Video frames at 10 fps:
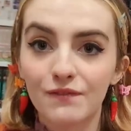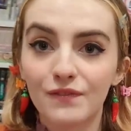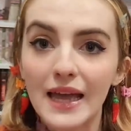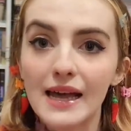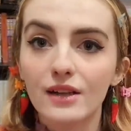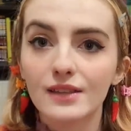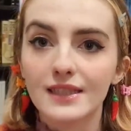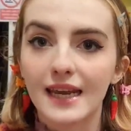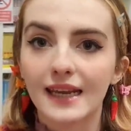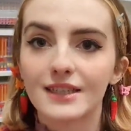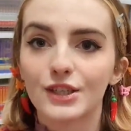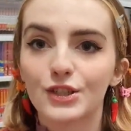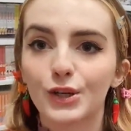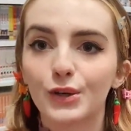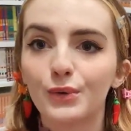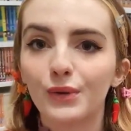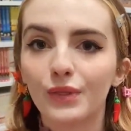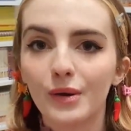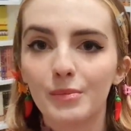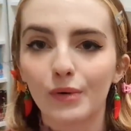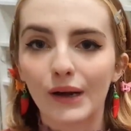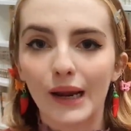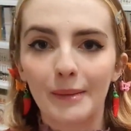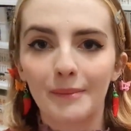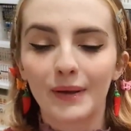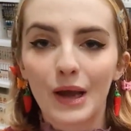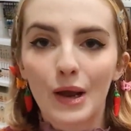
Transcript: filled it to the brim